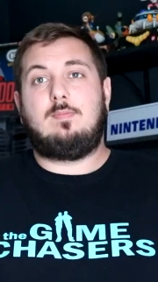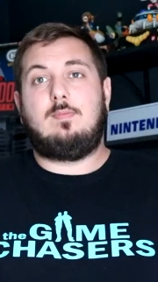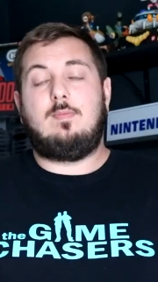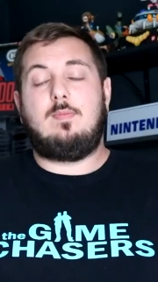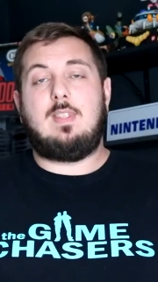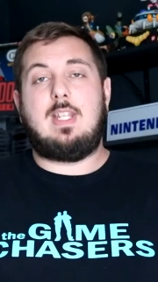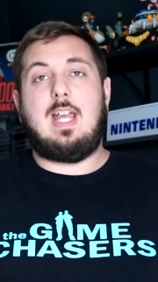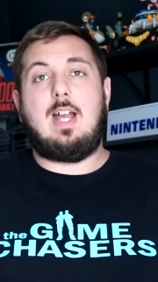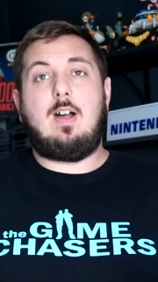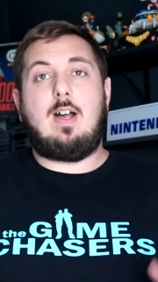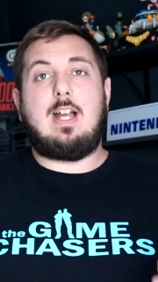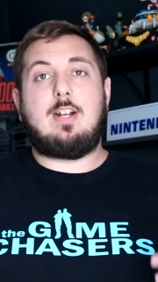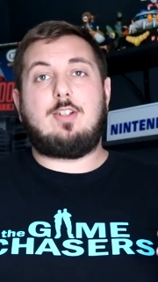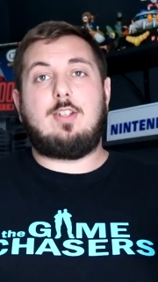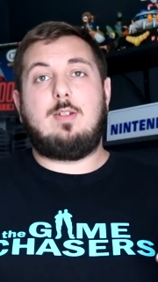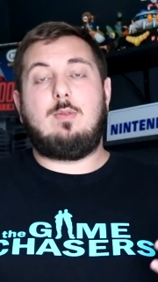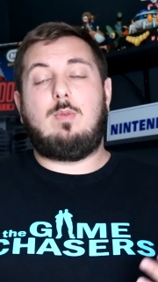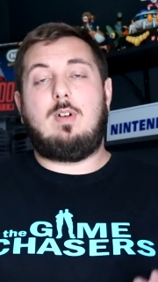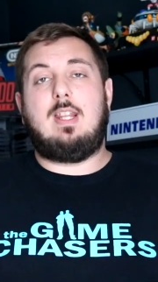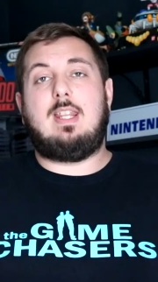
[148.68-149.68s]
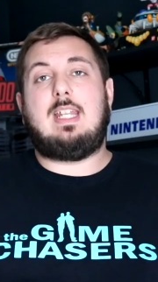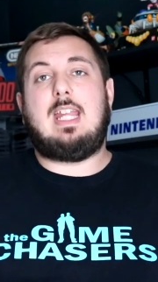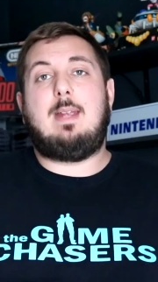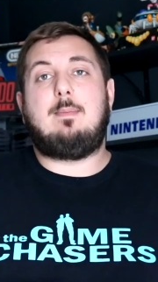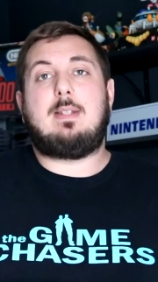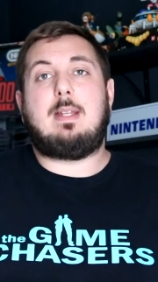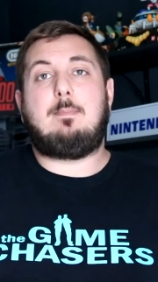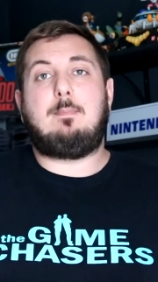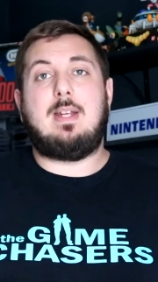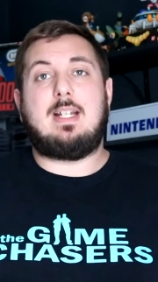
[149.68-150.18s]
Now, actually, one of the
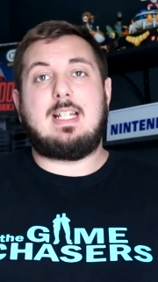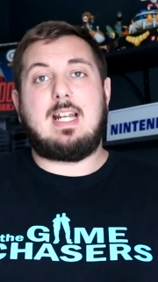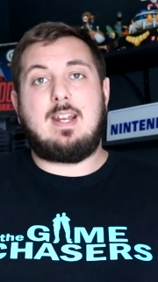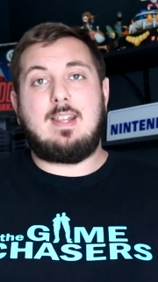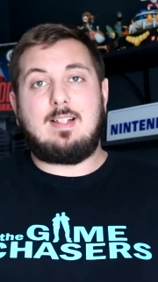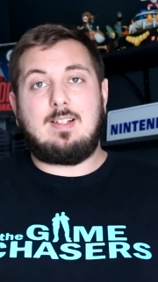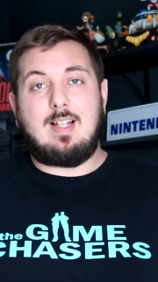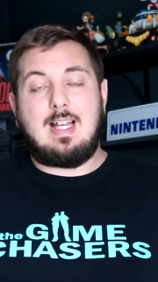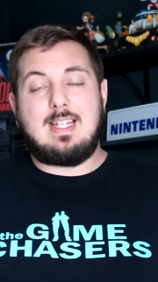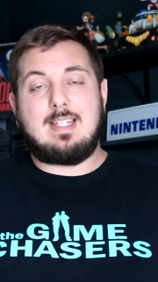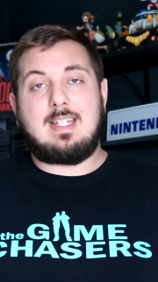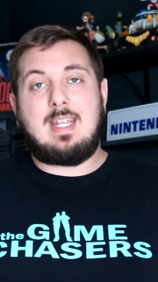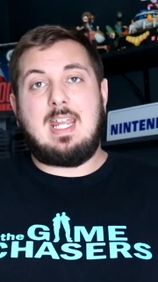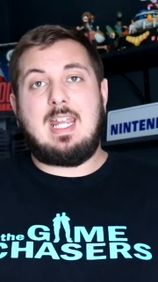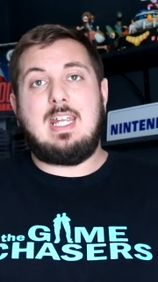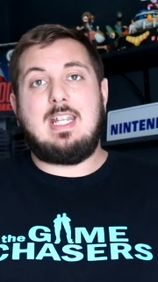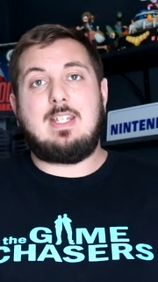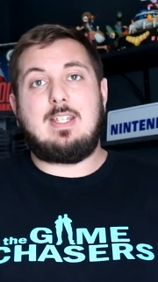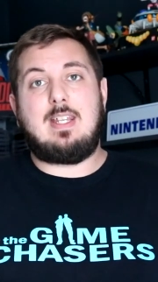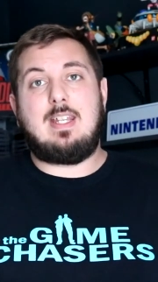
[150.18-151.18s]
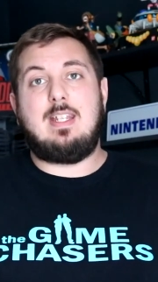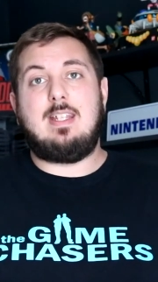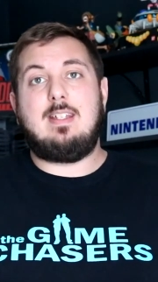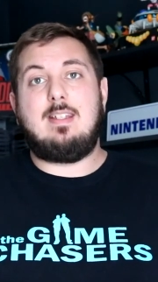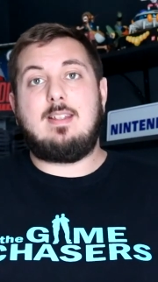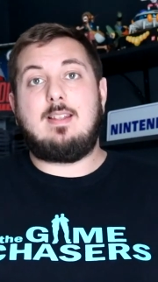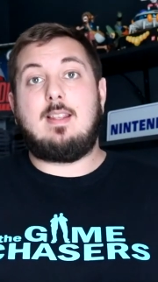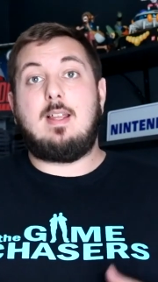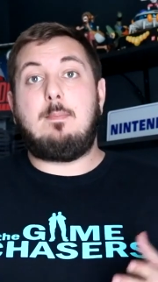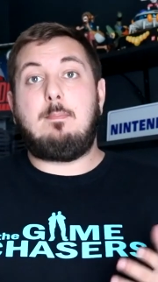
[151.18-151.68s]
games I picked out of the glass case
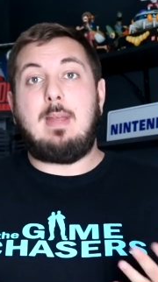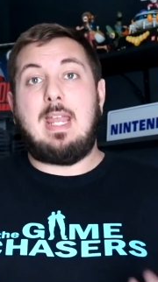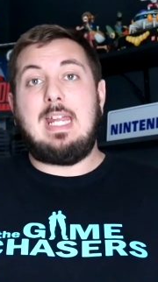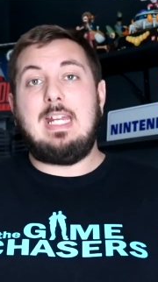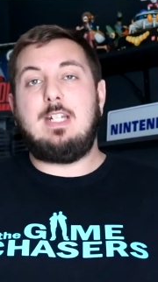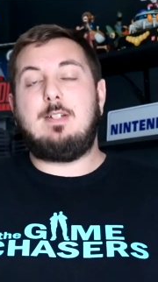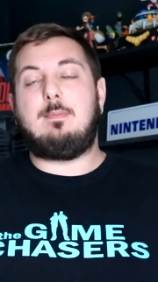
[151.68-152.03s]
is The Page